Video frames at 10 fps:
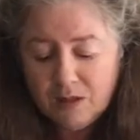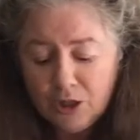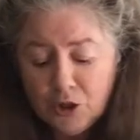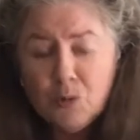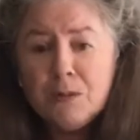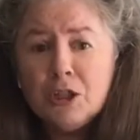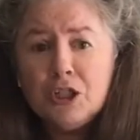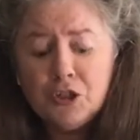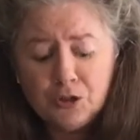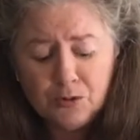So what I'm going to
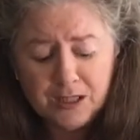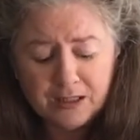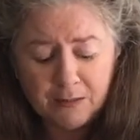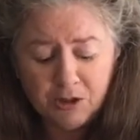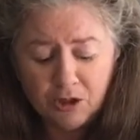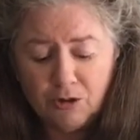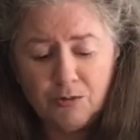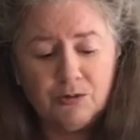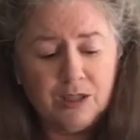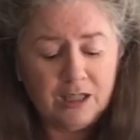do is I'm going to go
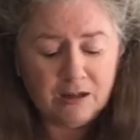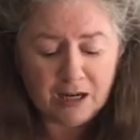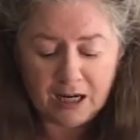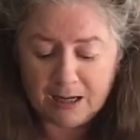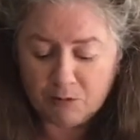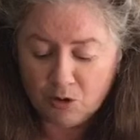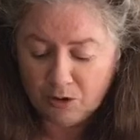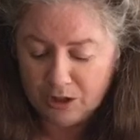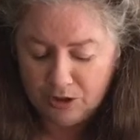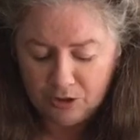through here and I'm
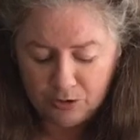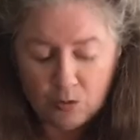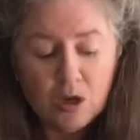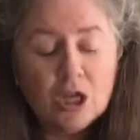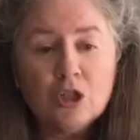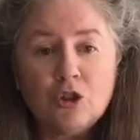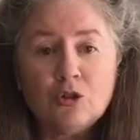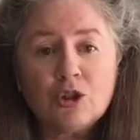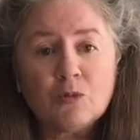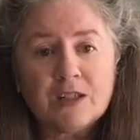going to
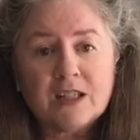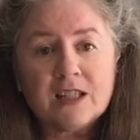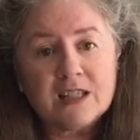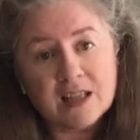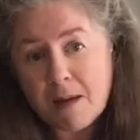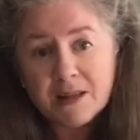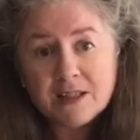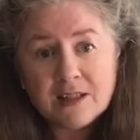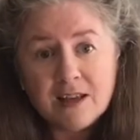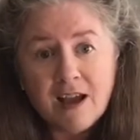juice the rest of these
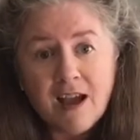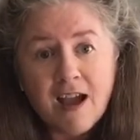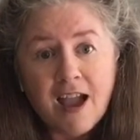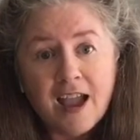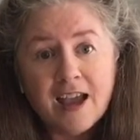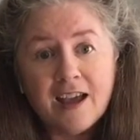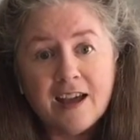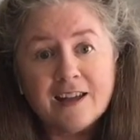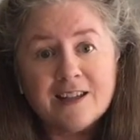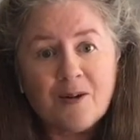lemons,
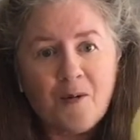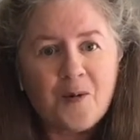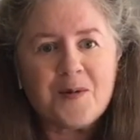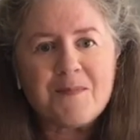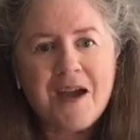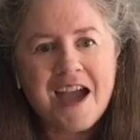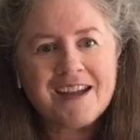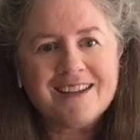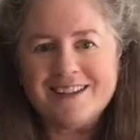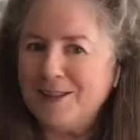and we'll be back
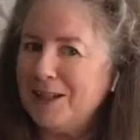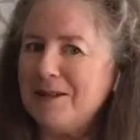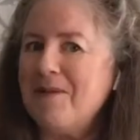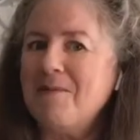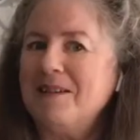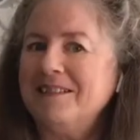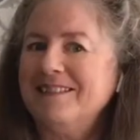in just a moment.